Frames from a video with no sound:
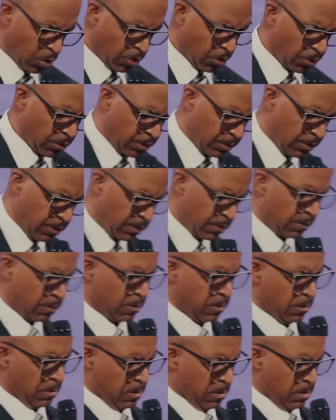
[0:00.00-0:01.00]
word.
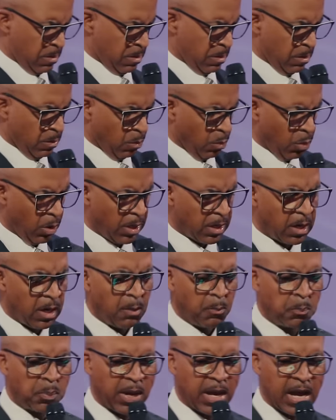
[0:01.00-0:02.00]
What
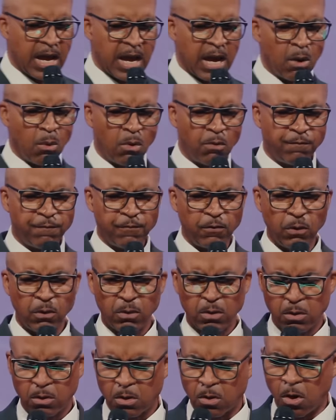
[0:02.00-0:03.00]
a
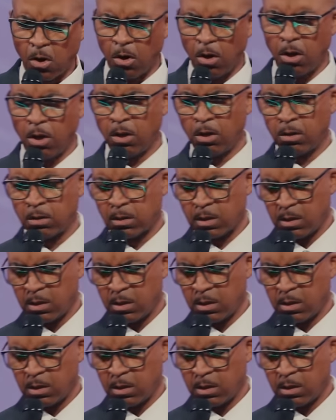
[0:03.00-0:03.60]
powerful call.